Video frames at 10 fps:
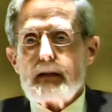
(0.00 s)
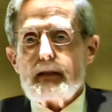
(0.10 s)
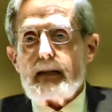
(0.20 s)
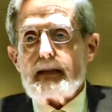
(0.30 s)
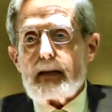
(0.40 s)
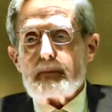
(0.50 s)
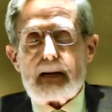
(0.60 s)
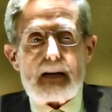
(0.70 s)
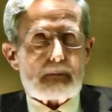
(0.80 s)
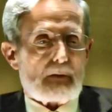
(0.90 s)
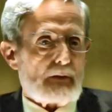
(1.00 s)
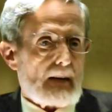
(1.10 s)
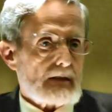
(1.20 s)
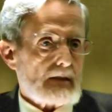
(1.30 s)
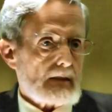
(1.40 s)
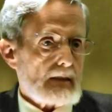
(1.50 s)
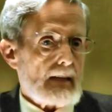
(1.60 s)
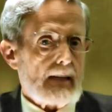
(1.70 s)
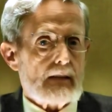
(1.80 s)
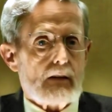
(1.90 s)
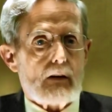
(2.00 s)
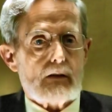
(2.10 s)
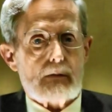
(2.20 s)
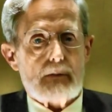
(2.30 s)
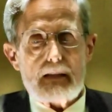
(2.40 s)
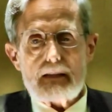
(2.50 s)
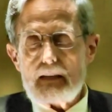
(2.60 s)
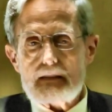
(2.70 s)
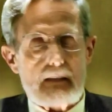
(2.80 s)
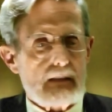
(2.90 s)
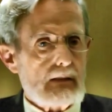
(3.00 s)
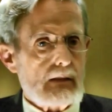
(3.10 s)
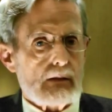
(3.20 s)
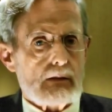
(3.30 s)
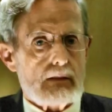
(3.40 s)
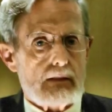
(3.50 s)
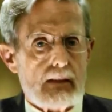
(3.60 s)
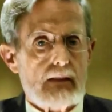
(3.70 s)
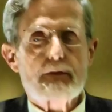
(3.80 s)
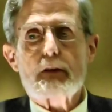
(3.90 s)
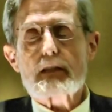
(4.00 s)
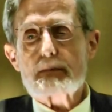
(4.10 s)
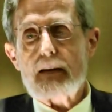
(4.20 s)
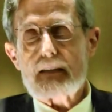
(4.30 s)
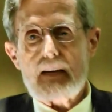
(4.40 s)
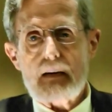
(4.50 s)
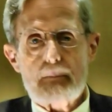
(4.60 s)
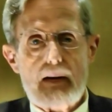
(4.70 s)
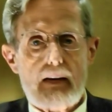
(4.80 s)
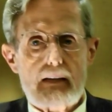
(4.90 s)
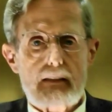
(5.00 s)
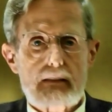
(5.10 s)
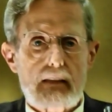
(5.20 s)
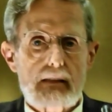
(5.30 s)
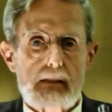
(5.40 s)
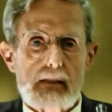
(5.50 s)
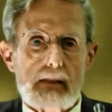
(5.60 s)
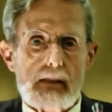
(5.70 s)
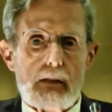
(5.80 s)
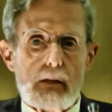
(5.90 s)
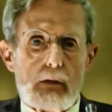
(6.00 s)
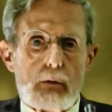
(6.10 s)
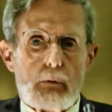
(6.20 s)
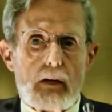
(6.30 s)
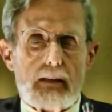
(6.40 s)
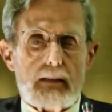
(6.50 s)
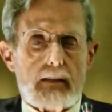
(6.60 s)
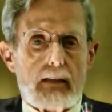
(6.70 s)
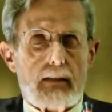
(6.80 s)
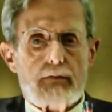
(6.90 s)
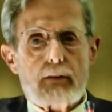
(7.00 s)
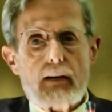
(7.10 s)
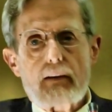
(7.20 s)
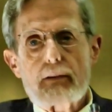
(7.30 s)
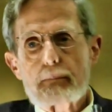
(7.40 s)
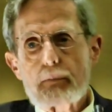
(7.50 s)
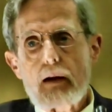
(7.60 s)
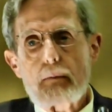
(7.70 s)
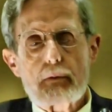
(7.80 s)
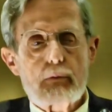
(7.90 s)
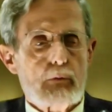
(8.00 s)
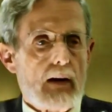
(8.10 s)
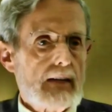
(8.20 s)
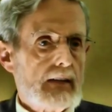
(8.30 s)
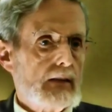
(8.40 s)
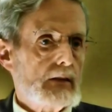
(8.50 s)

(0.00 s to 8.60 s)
leading men, professors, and they talked to me, and I said, No. And then the first man came back and he said, Well, he said, if you're having problem writing